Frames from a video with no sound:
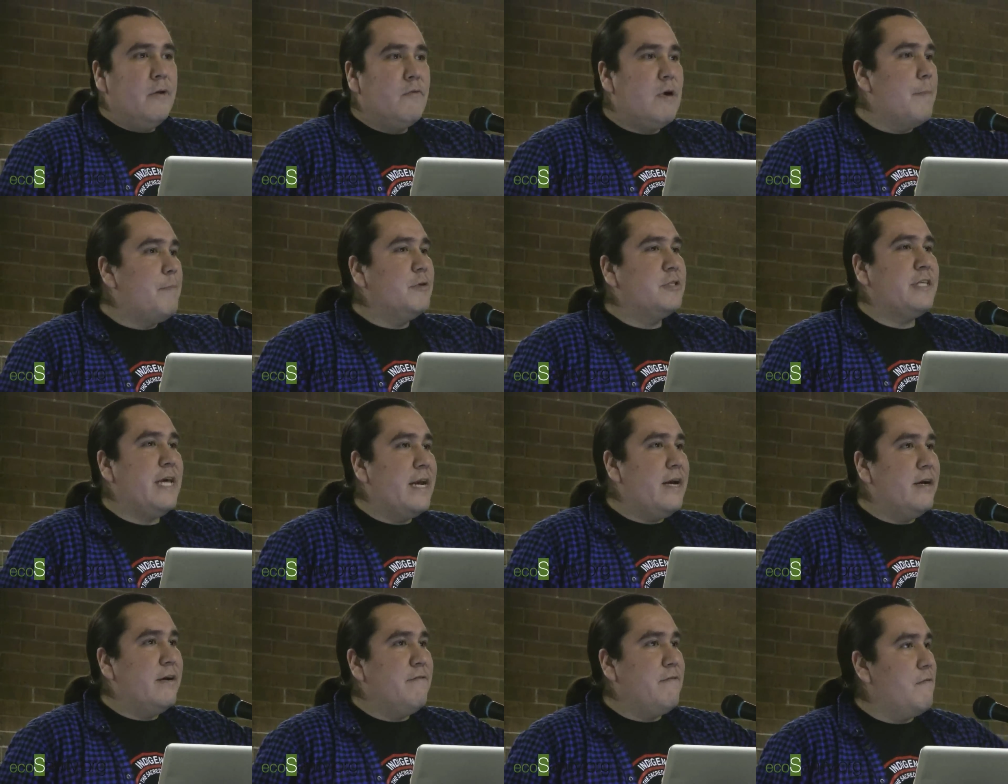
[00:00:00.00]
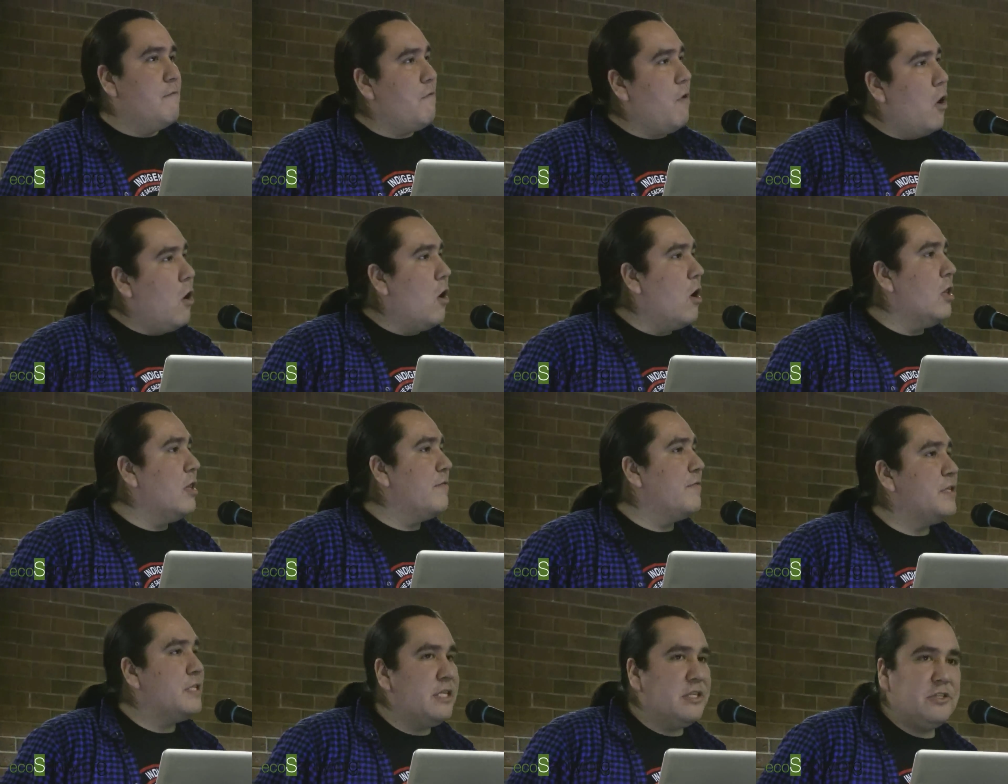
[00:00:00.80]
representative of all
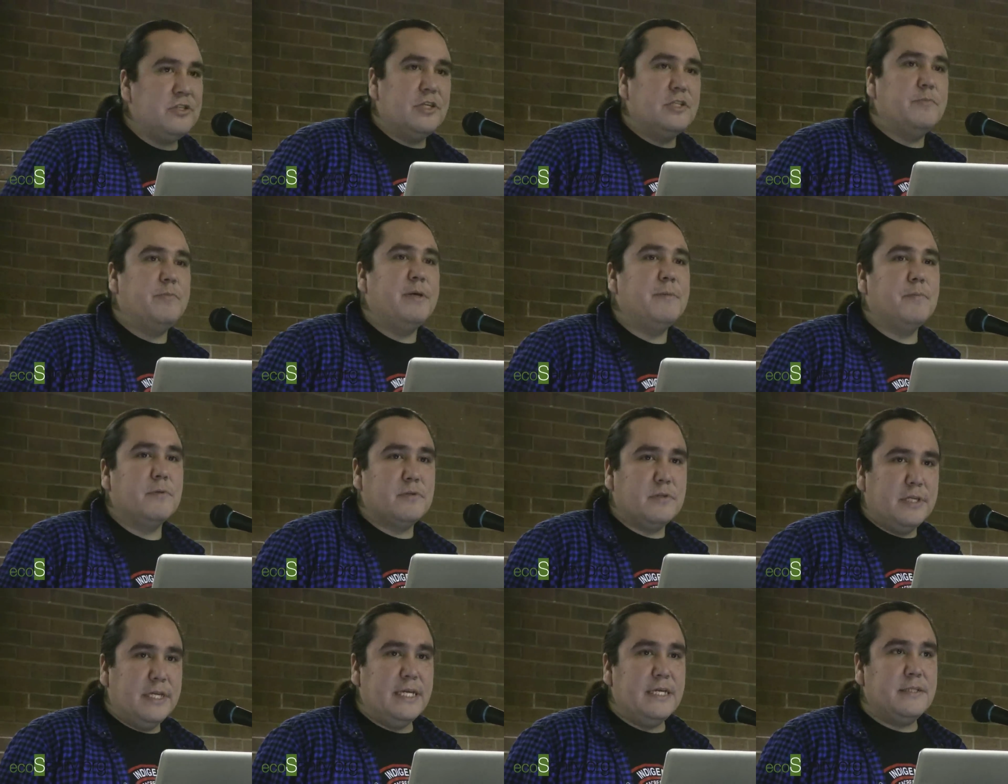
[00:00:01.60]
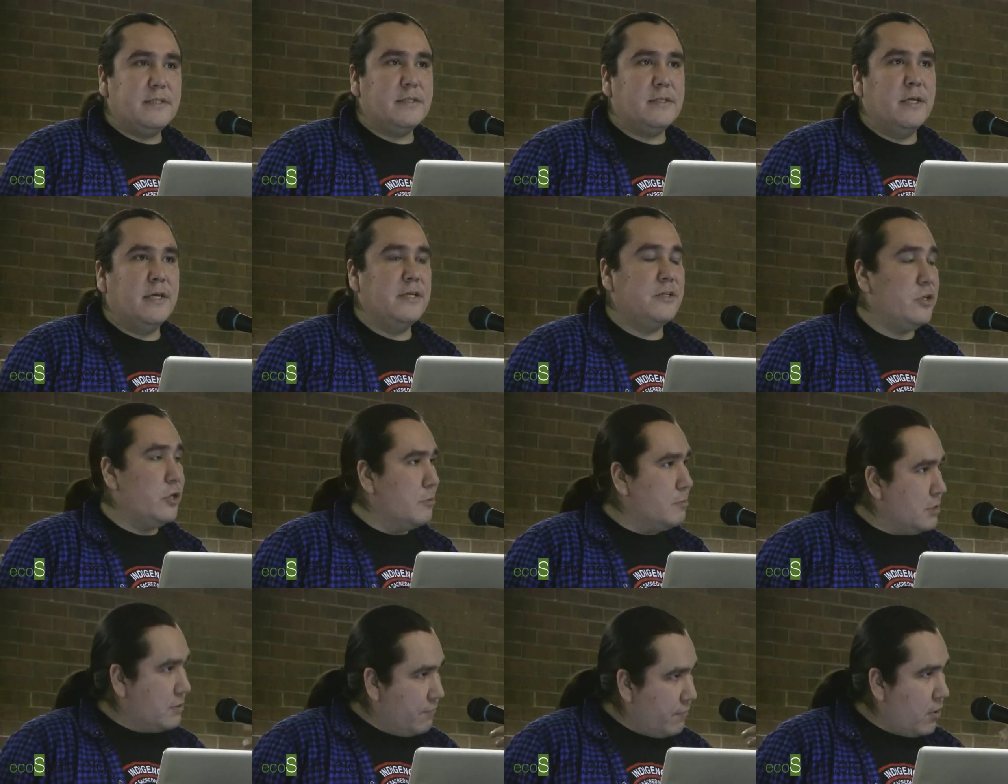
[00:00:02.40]
of indigenous people's needs in
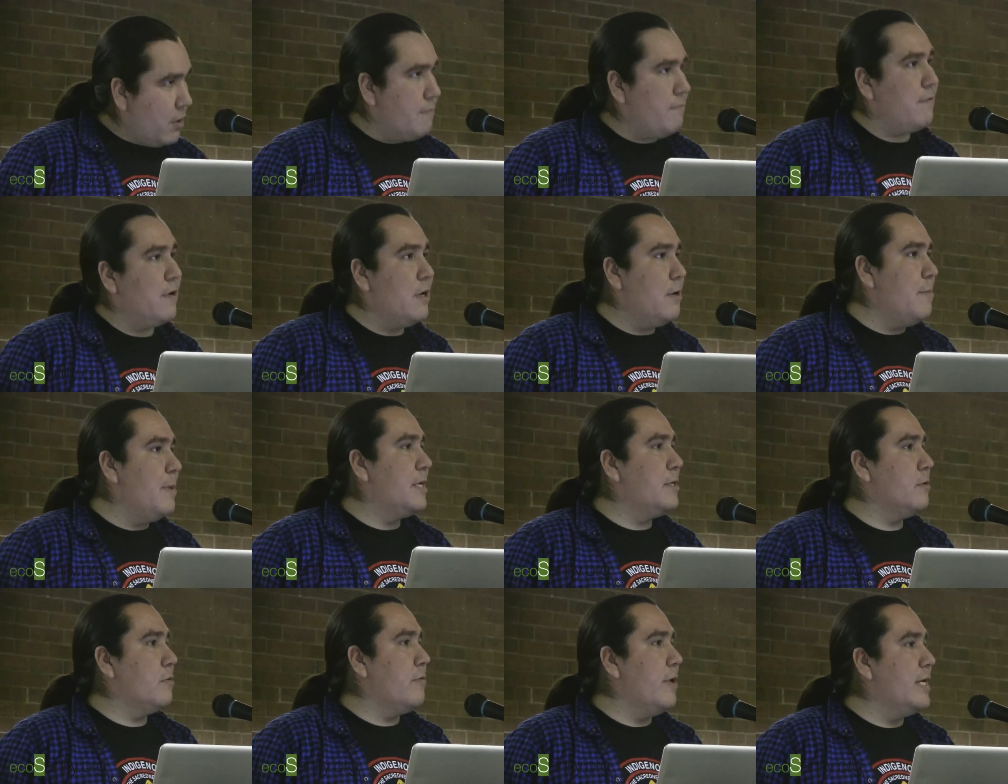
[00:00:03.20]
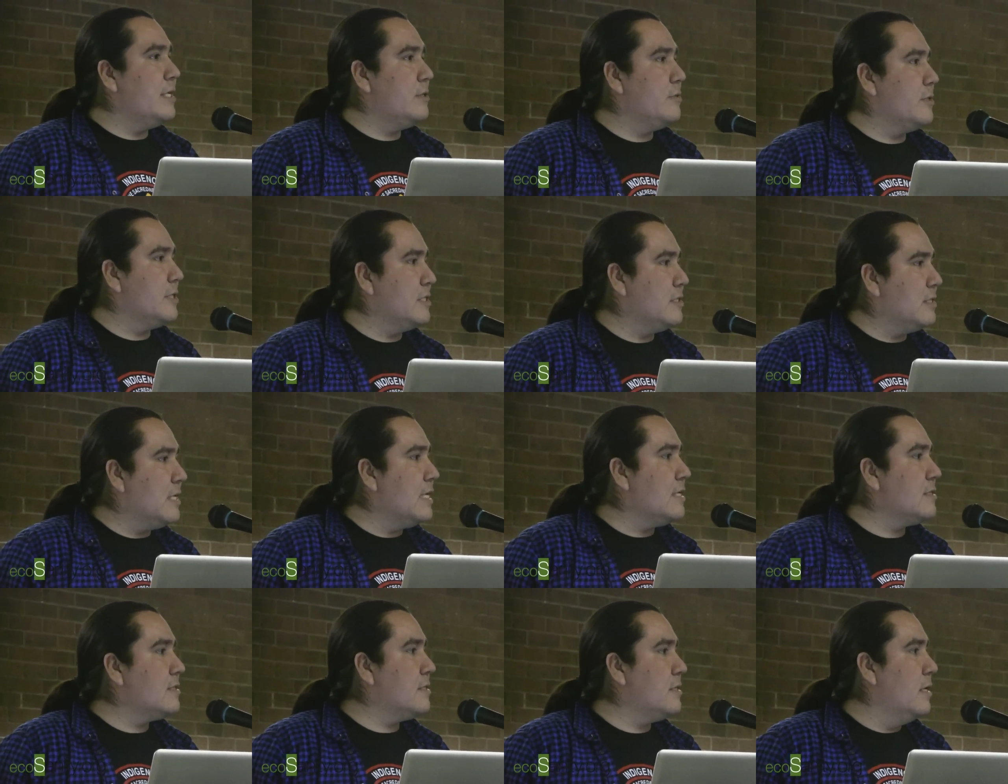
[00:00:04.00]
terms of our fundamental right to
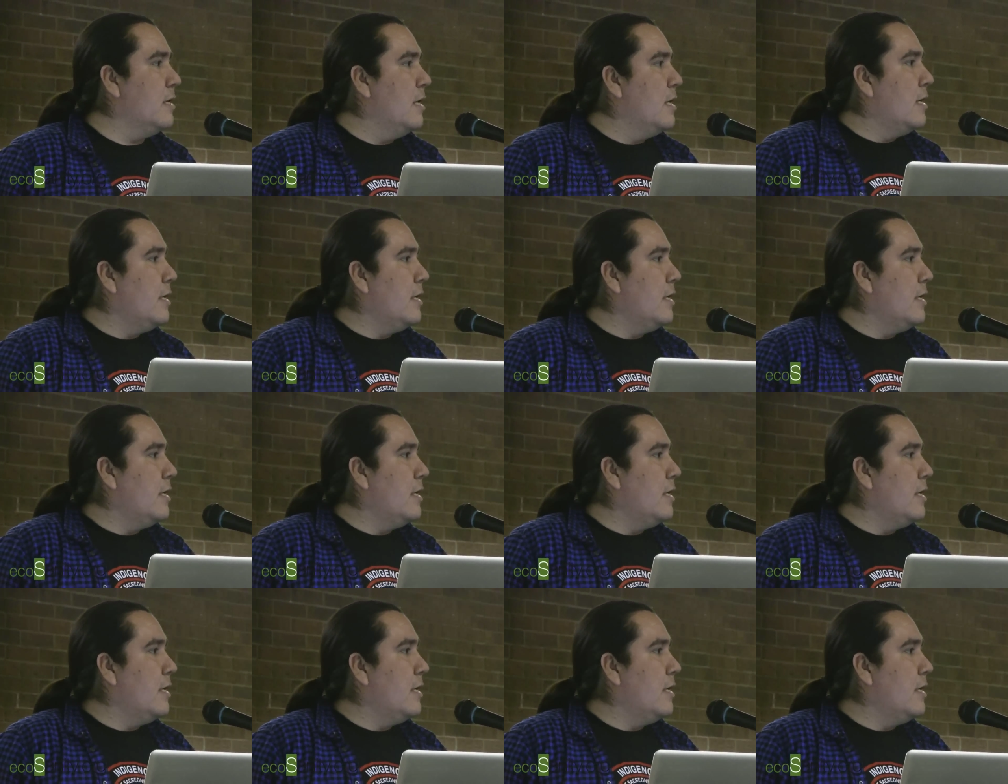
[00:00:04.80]
exist,